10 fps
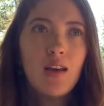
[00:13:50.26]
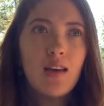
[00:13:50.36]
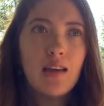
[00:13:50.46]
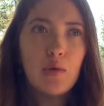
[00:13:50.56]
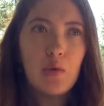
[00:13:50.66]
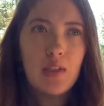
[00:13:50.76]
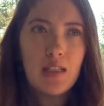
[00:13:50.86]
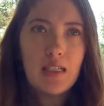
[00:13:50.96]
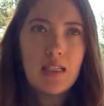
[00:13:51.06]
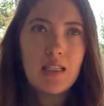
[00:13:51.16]
It
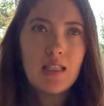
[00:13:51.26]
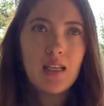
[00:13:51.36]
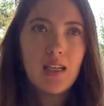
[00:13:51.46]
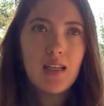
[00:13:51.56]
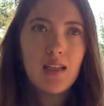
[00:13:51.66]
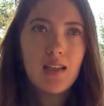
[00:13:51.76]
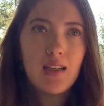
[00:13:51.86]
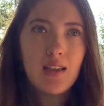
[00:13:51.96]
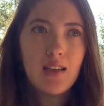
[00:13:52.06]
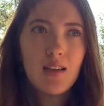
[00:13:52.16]
was
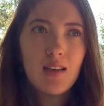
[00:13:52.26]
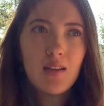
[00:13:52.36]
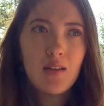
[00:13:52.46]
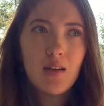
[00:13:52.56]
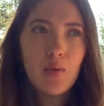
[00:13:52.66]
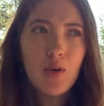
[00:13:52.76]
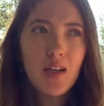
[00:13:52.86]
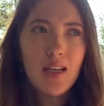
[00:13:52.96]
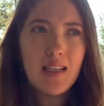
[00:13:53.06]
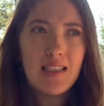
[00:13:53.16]
a
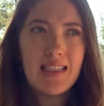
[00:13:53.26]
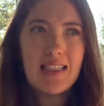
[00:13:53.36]
pretty